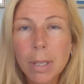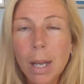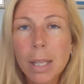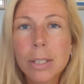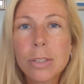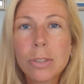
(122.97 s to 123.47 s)

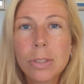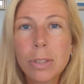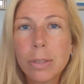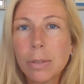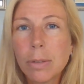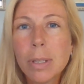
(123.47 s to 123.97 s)
knowledge
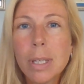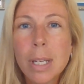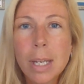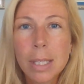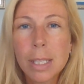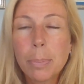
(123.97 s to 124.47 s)
to
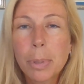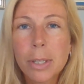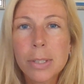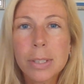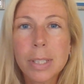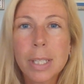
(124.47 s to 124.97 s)
a
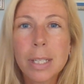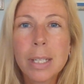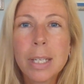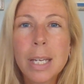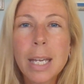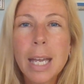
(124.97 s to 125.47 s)
person,